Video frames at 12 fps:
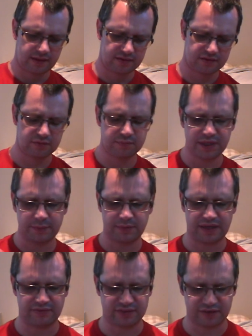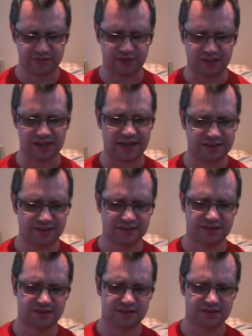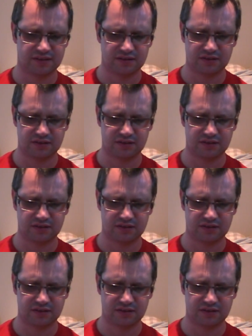Some people have different tastes,